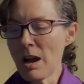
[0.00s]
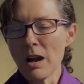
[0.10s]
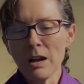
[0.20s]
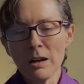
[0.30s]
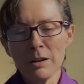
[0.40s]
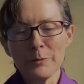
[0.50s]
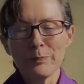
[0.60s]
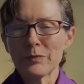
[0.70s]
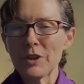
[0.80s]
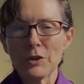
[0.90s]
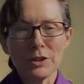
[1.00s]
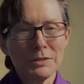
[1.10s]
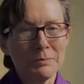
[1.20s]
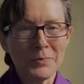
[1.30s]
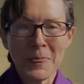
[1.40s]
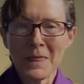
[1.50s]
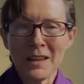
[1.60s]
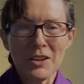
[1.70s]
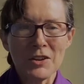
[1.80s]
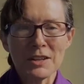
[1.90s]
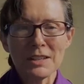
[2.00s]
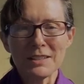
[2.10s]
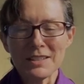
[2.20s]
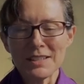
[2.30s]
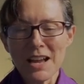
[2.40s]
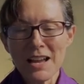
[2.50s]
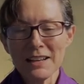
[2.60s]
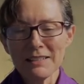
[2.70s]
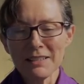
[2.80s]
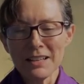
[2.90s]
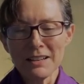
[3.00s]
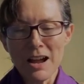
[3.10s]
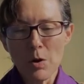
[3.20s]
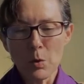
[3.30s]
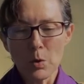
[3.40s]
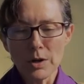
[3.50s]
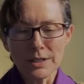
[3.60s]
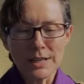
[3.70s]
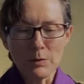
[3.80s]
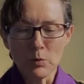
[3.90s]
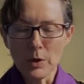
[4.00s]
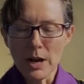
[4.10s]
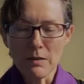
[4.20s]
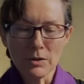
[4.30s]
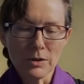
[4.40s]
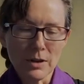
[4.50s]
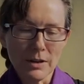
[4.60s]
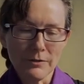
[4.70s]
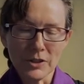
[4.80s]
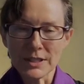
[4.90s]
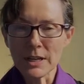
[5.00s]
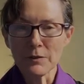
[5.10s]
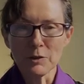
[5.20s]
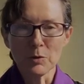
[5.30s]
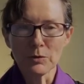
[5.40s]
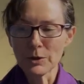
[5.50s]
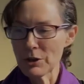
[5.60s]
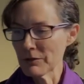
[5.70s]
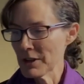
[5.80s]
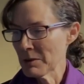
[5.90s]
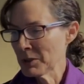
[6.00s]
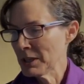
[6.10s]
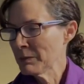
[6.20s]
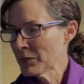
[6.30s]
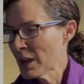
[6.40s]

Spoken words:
You can design it how it works, whatever feels comfortable for your family.